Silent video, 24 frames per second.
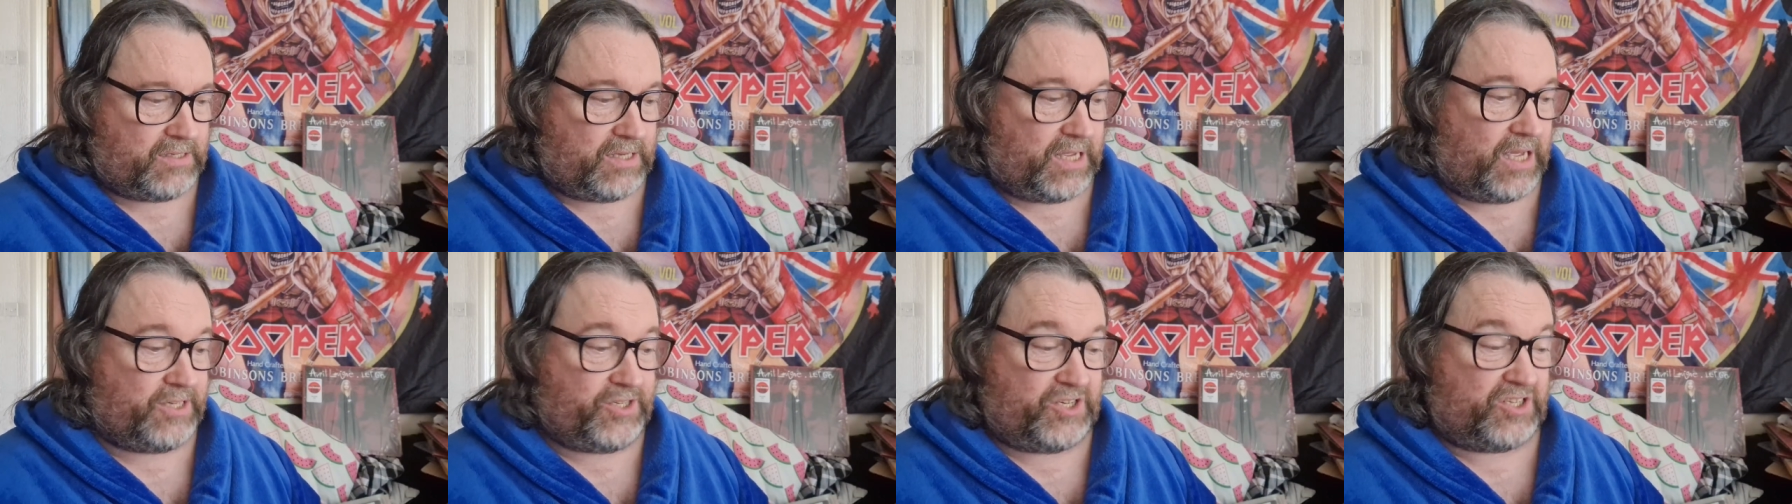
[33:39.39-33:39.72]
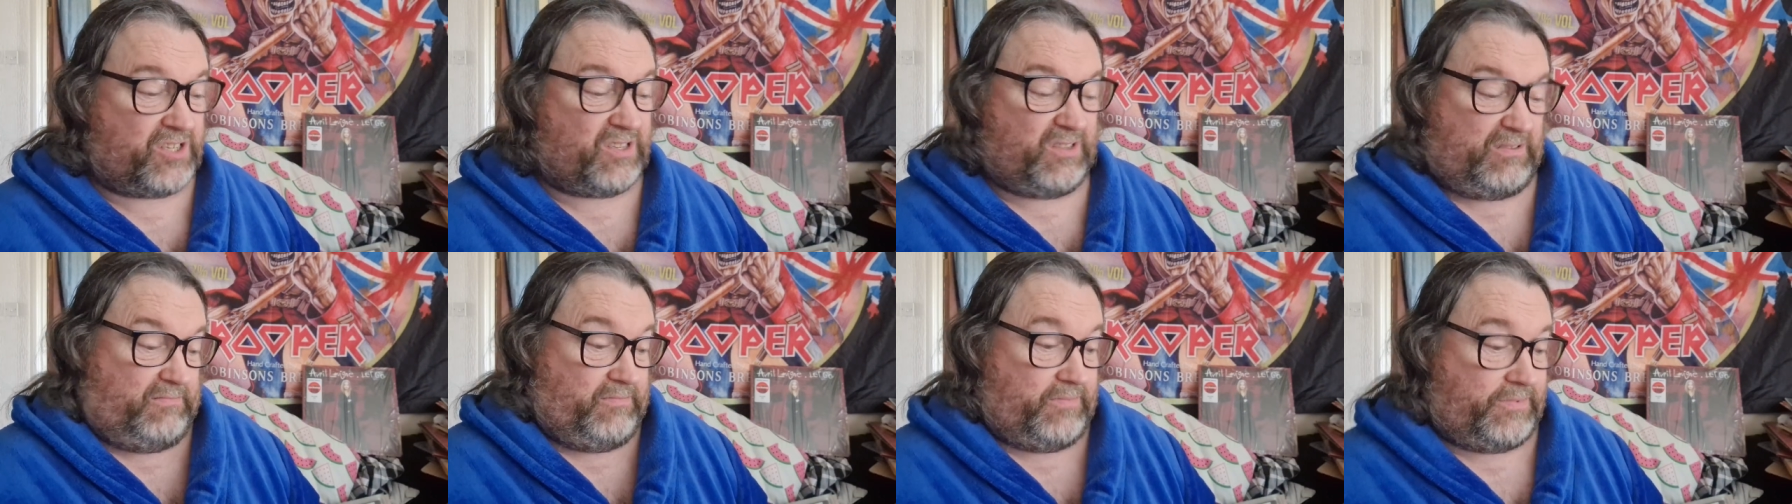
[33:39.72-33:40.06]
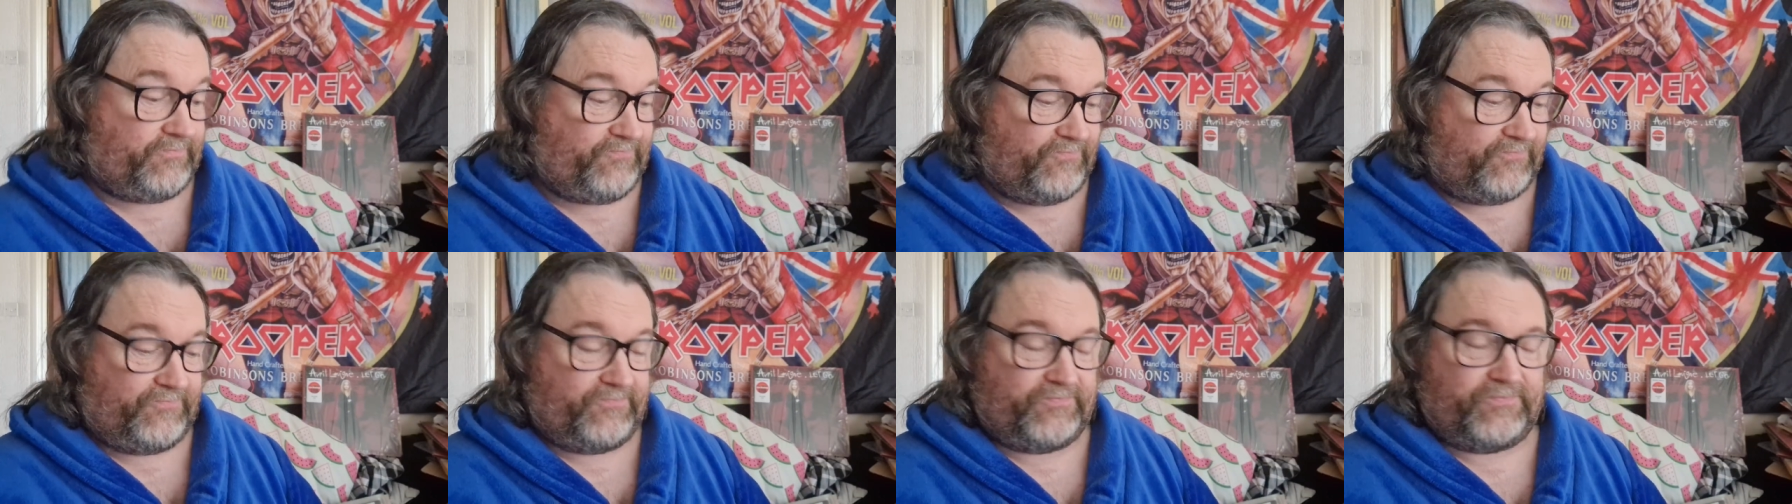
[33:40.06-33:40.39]
because I just
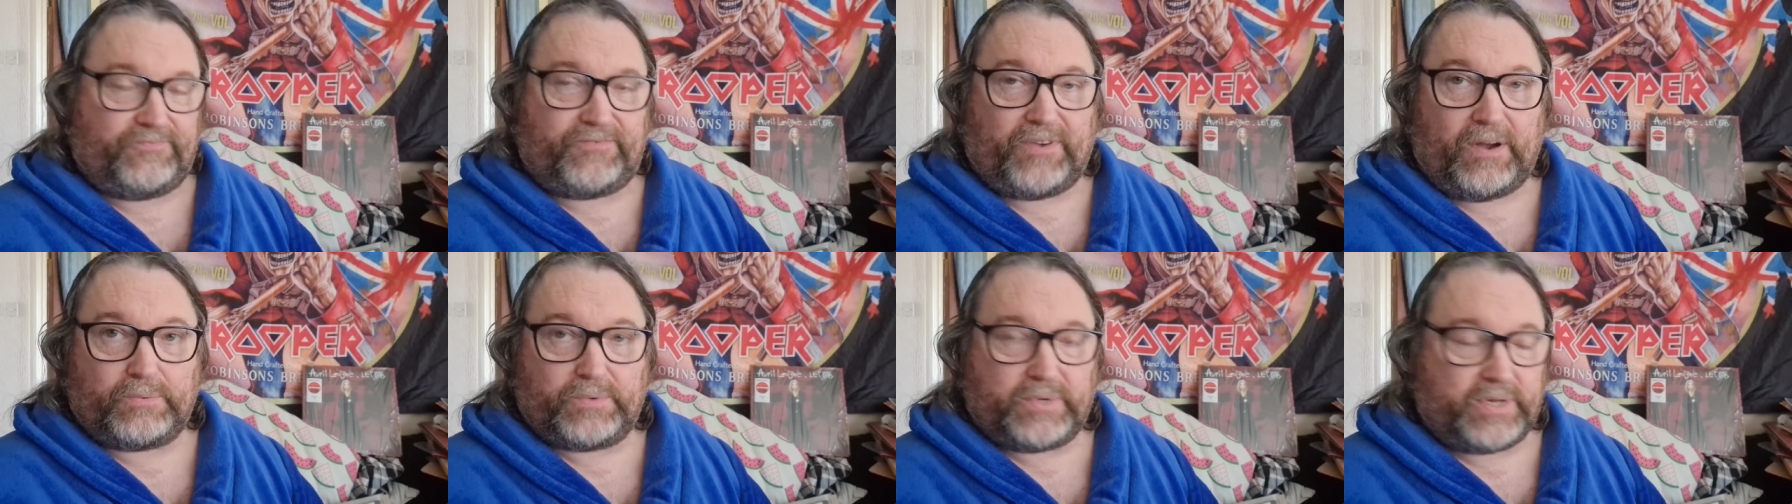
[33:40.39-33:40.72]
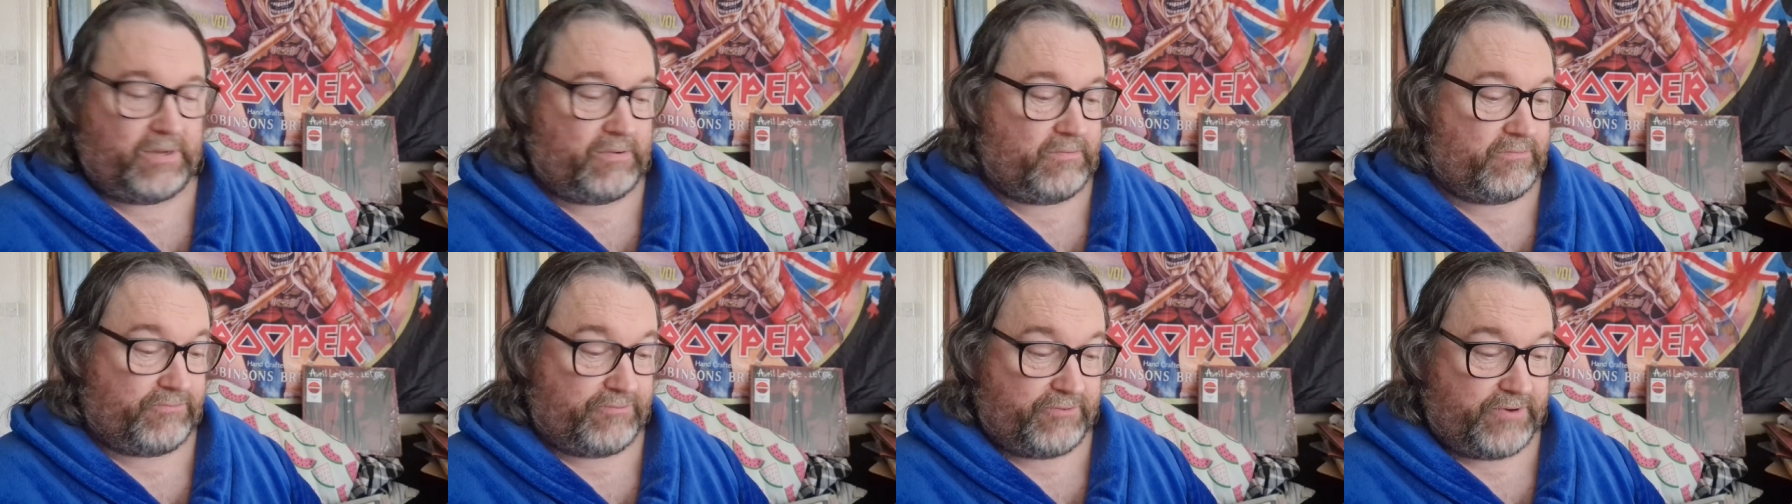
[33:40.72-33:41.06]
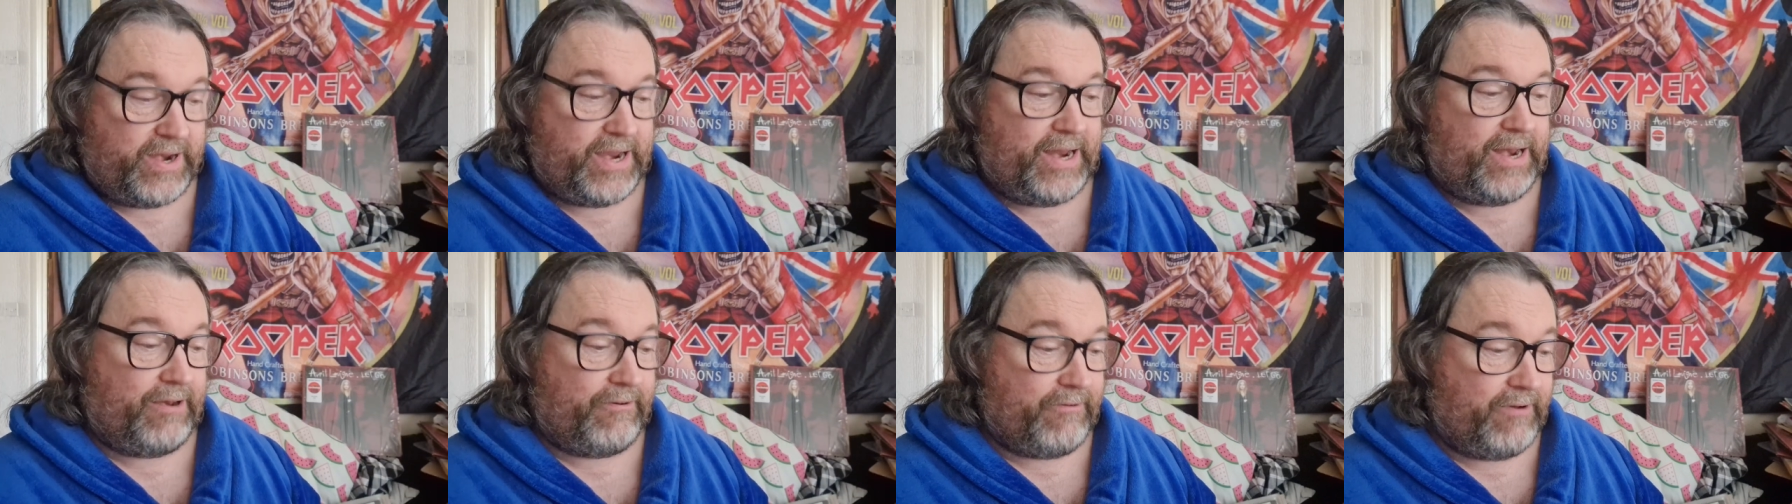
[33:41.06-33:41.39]
found it
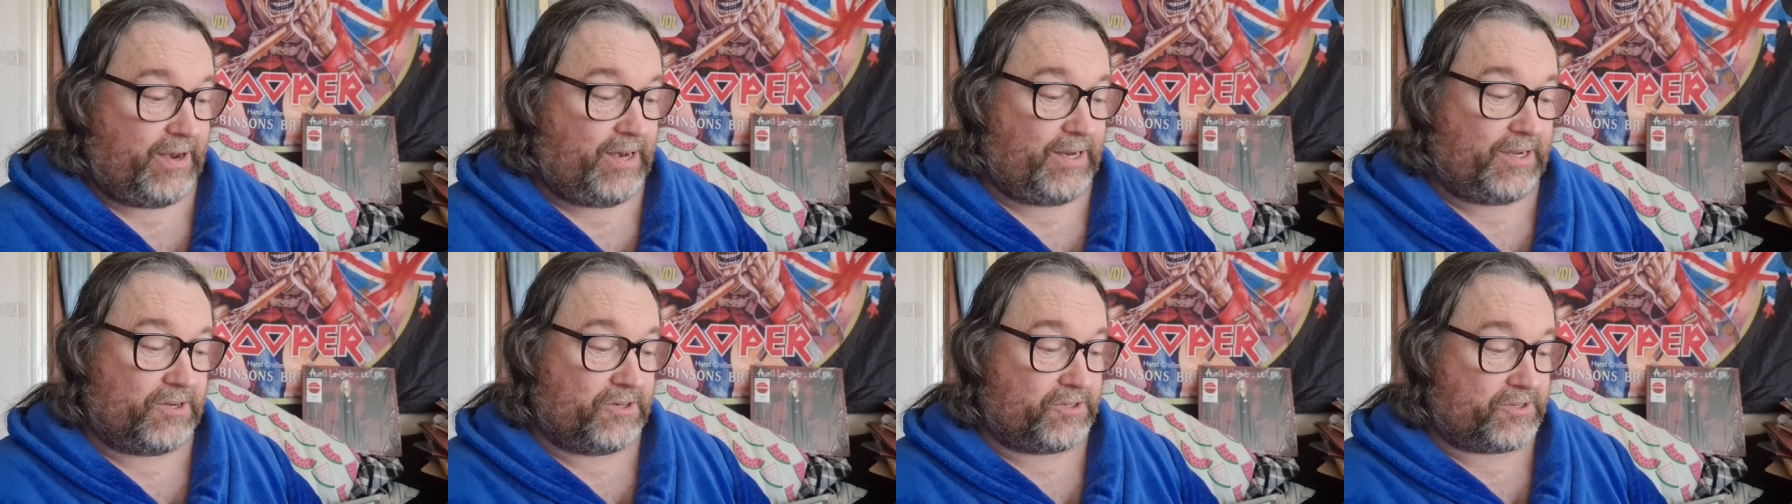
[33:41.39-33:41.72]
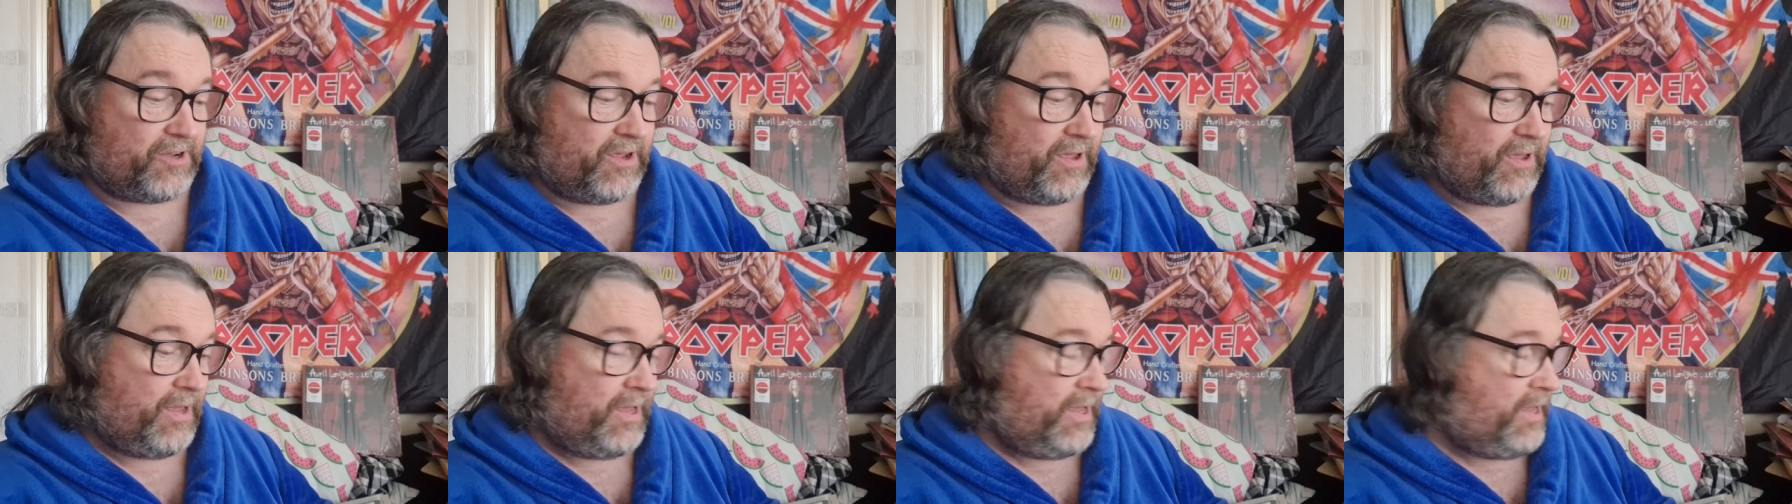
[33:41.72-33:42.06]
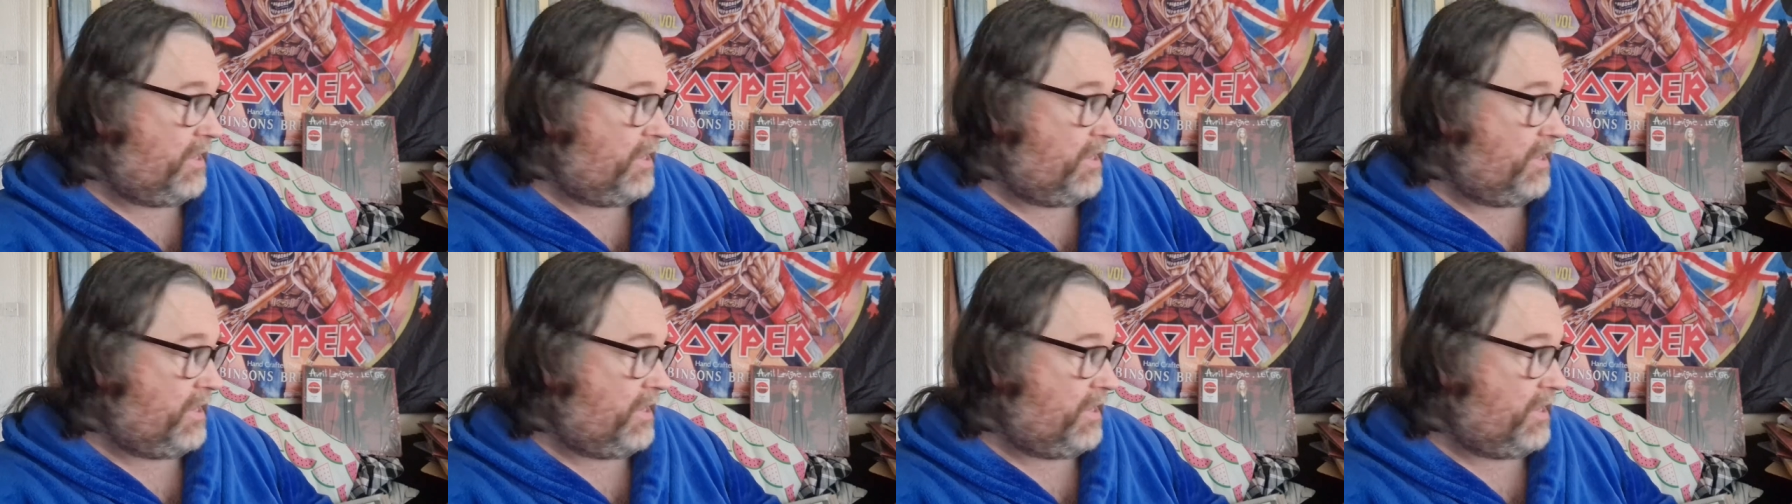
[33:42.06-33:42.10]
really, really good.